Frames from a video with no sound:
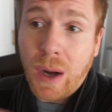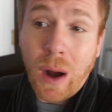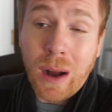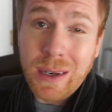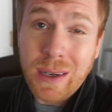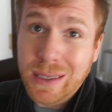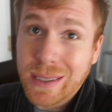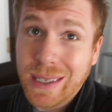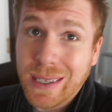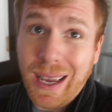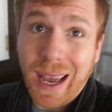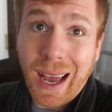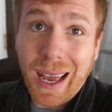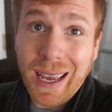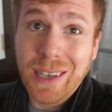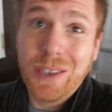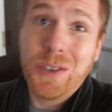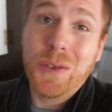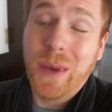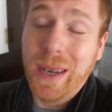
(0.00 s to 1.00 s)
Honestly, I
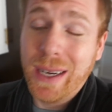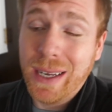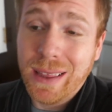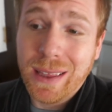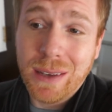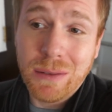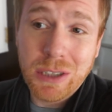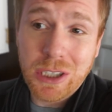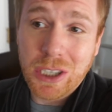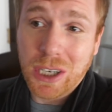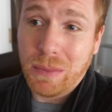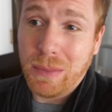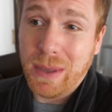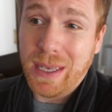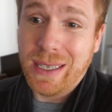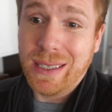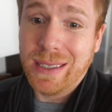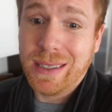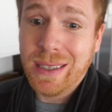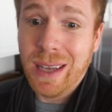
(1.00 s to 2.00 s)
can do anything with
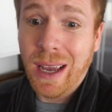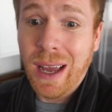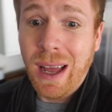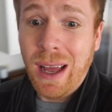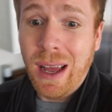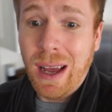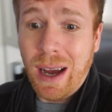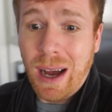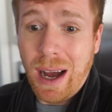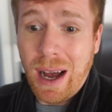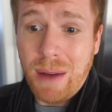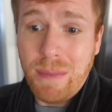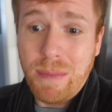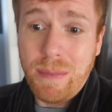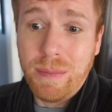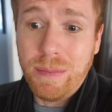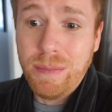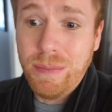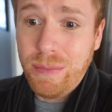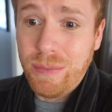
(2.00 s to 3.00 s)
chickpeas, um,
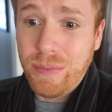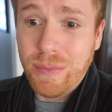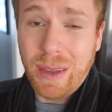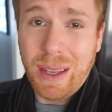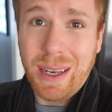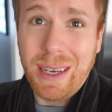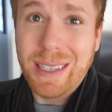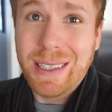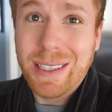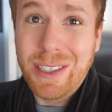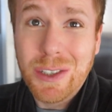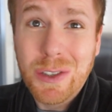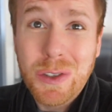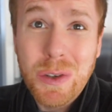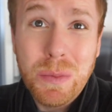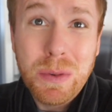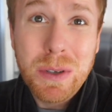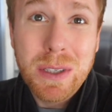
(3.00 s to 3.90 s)
and it's just super